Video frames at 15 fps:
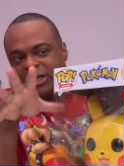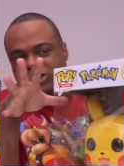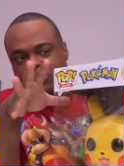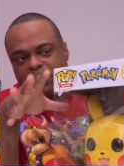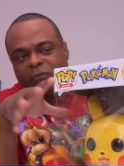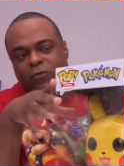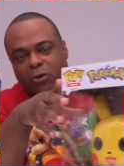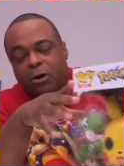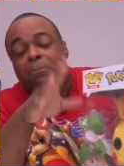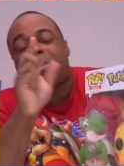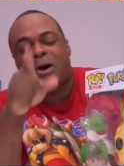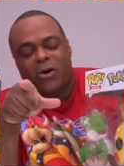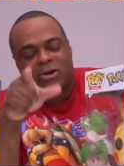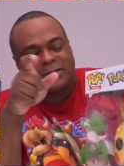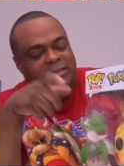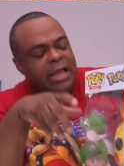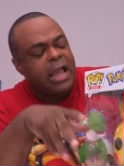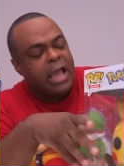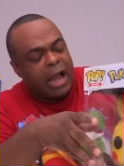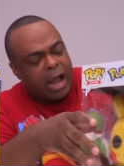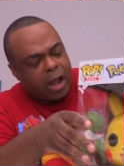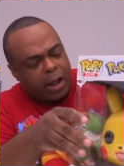inch before. Pause.
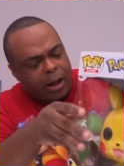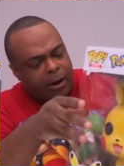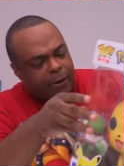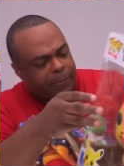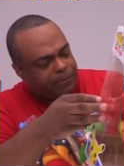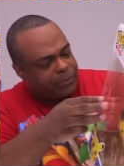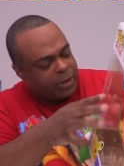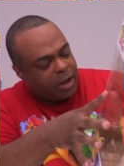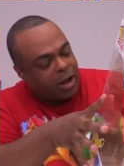Um,